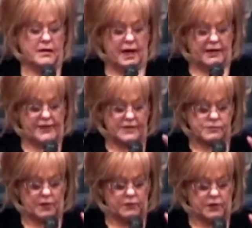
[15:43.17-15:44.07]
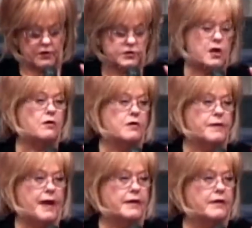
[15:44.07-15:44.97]
And that's what we're going to talk
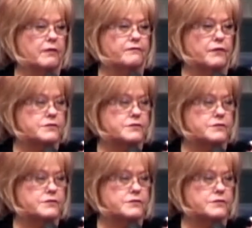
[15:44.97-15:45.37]
about here for